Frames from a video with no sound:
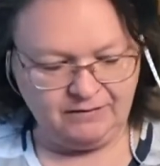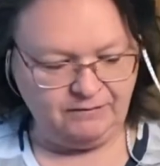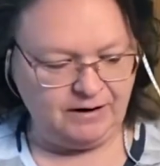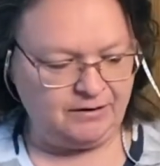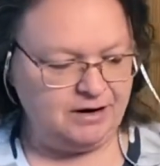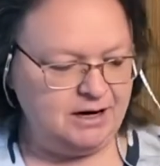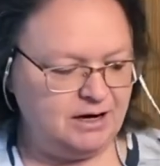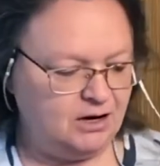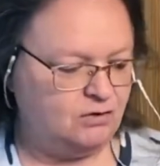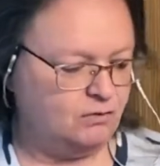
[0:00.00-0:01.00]
Very
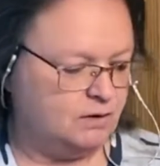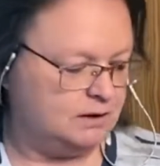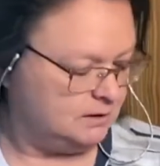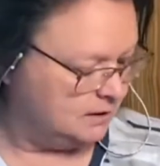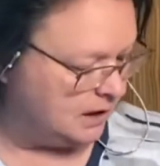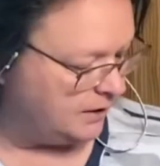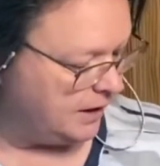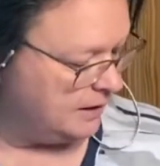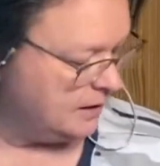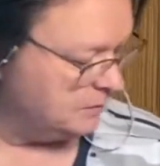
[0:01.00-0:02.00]
cool. All
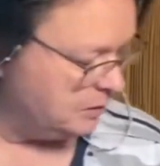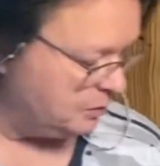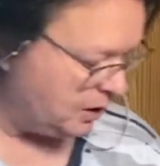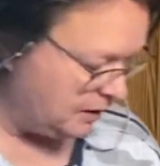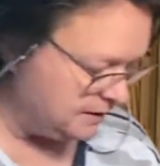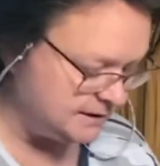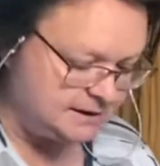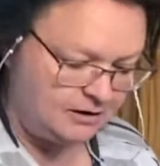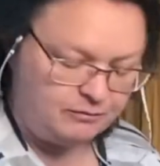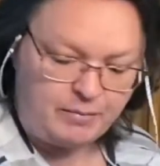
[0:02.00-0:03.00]
right, I'm going to put all this
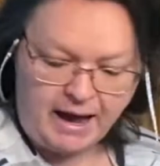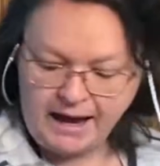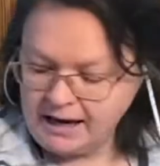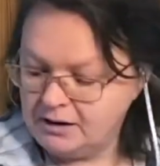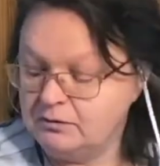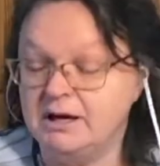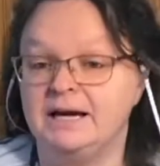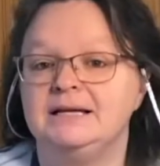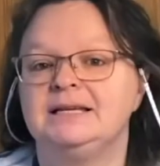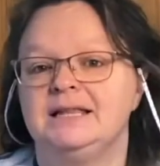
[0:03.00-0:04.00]
stuff back and we'll get
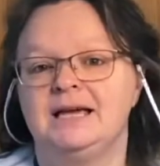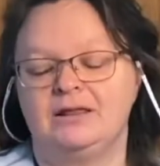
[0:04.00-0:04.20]
into the other